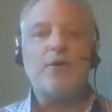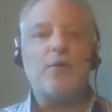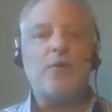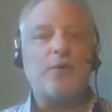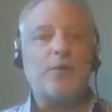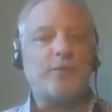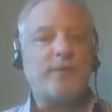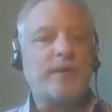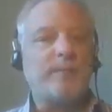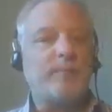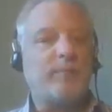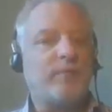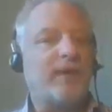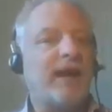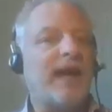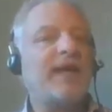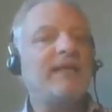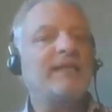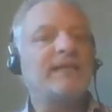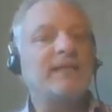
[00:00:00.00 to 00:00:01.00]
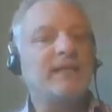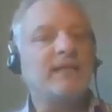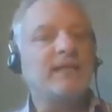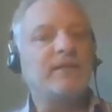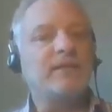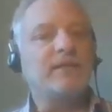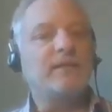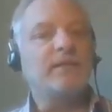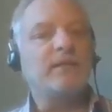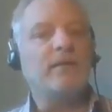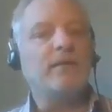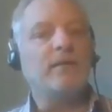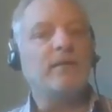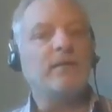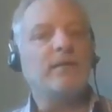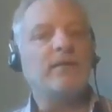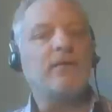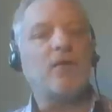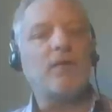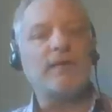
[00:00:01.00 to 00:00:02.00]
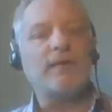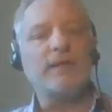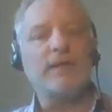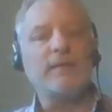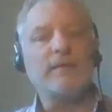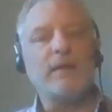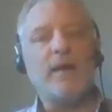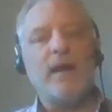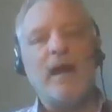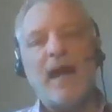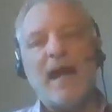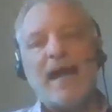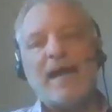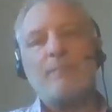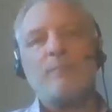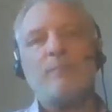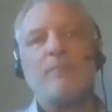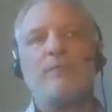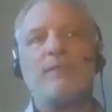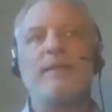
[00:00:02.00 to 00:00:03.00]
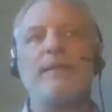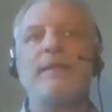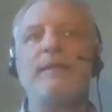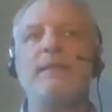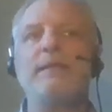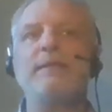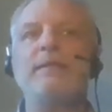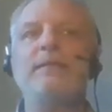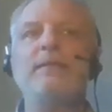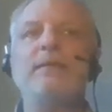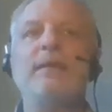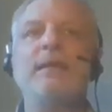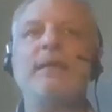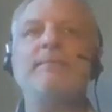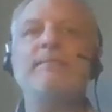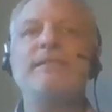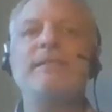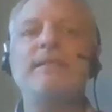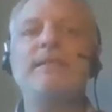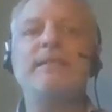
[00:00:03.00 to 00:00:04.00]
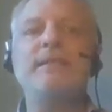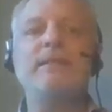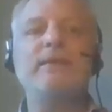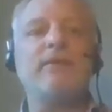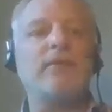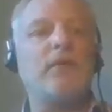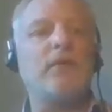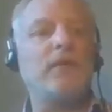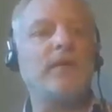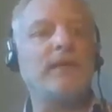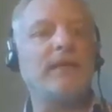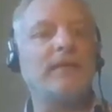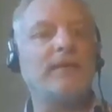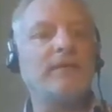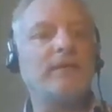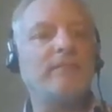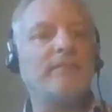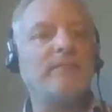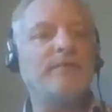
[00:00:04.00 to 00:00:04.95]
or rebranded it, calling it hybrid MT or calling it